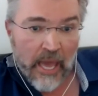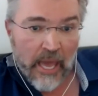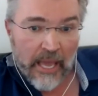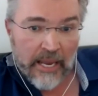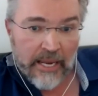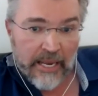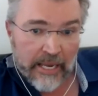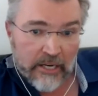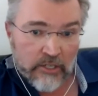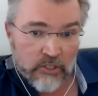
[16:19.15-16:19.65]

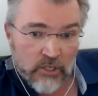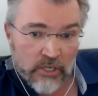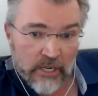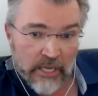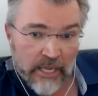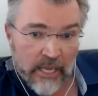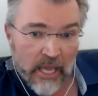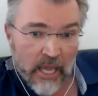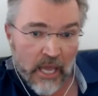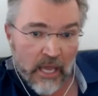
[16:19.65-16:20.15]
And
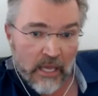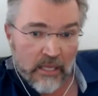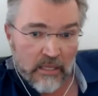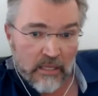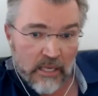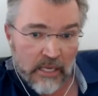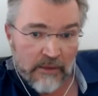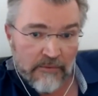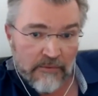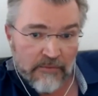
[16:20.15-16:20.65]
actually,
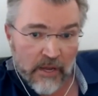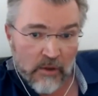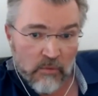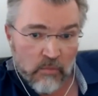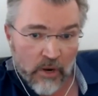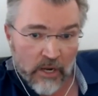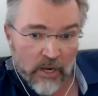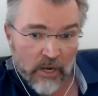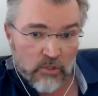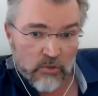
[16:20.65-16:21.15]
if I
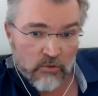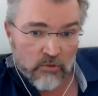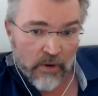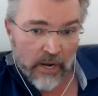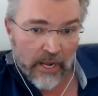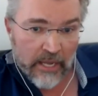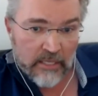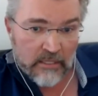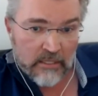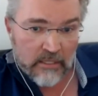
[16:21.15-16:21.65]
were to
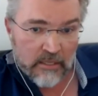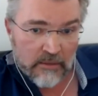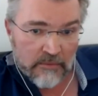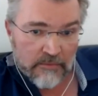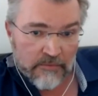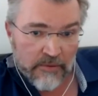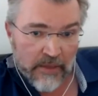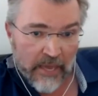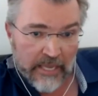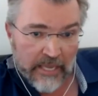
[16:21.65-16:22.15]
write the
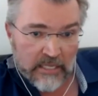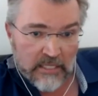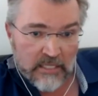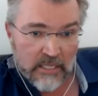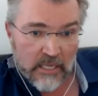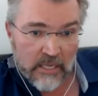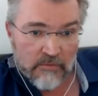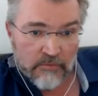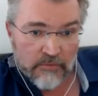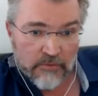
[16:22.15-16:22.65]
phase
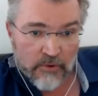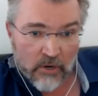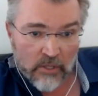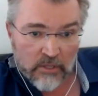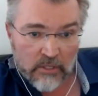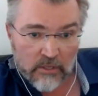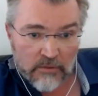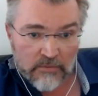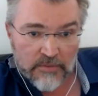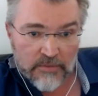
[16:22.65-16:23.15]
in
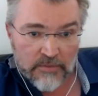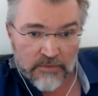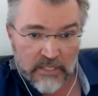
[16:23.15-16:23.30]
front of